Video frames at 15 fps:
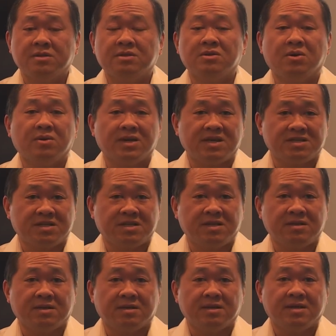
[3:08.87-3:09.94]
nor is he
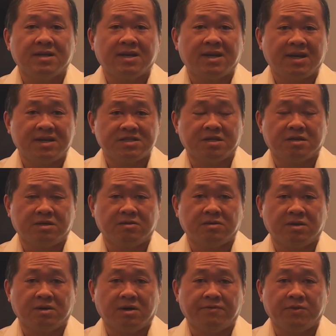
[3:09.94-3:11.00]
the
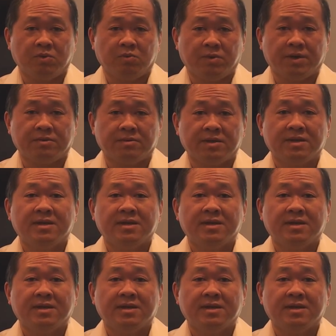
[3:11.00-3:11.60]
executor of the will.